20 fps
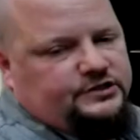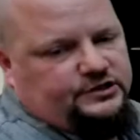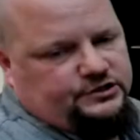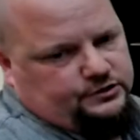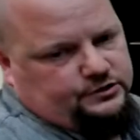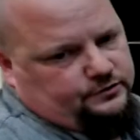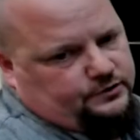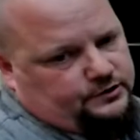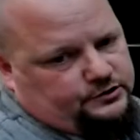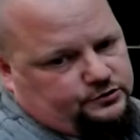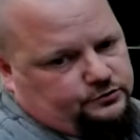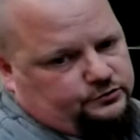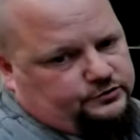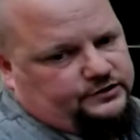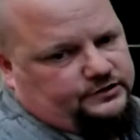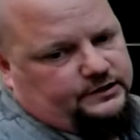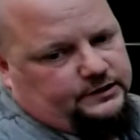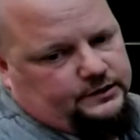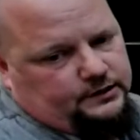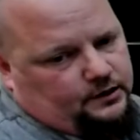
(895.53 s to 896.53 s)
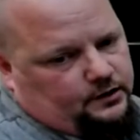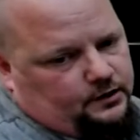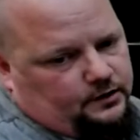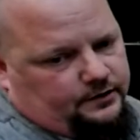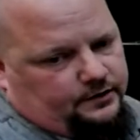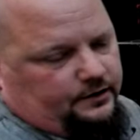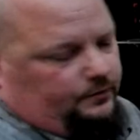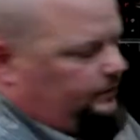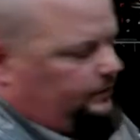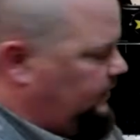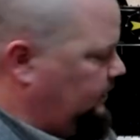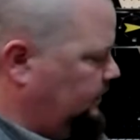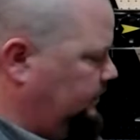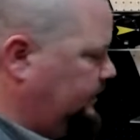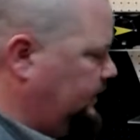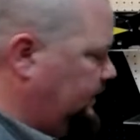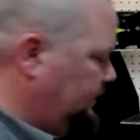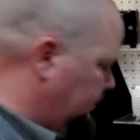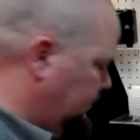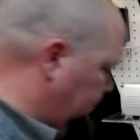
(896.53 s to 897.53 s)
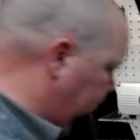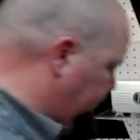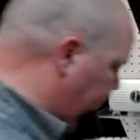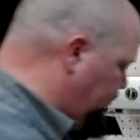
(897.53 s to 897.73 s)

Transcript: issue that you'll see that we kind of look